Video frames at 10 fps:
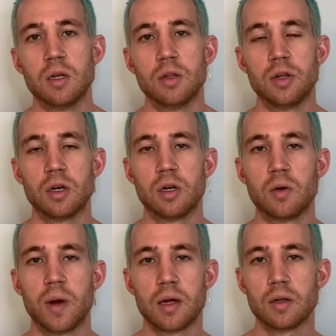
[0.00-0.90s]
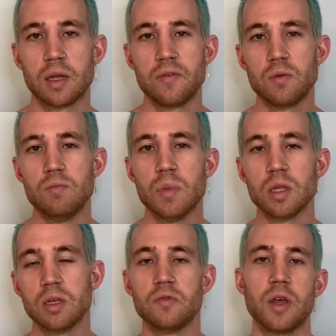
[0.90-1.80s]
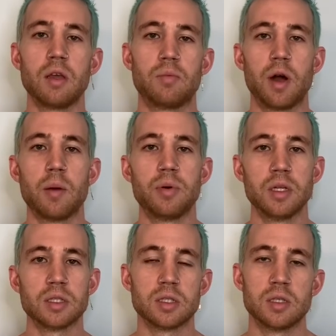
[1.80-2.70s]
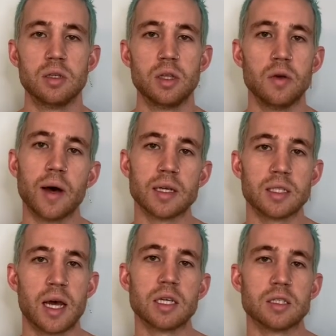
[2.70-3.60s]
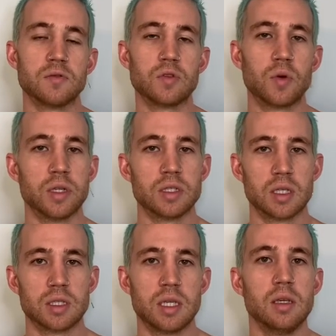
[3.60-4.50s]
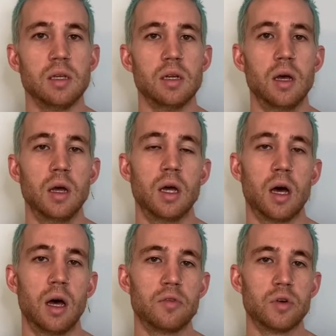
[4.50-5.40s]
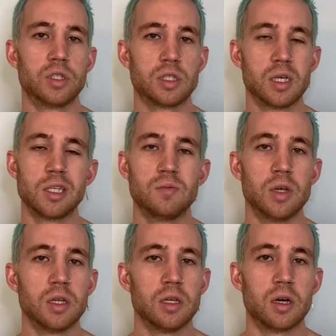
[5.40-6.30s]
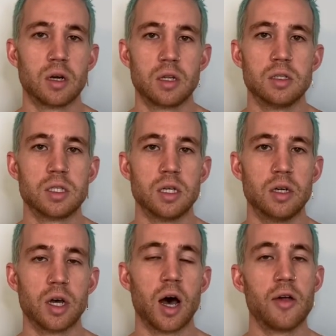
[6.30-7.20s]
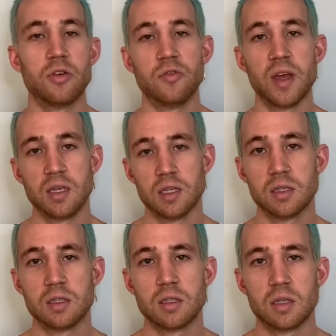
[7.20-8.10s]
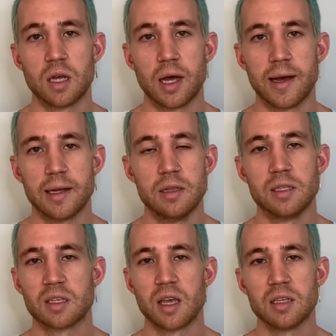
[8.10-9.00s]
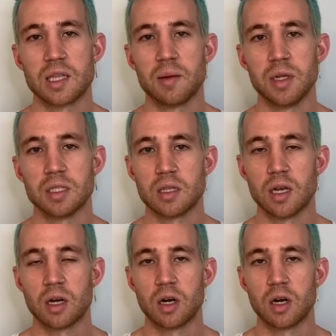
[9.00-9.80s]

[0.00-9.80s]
there are around 11 million vacant properties in the US as of 2016, of which 6 million are considered other vacant. In this case, that means they are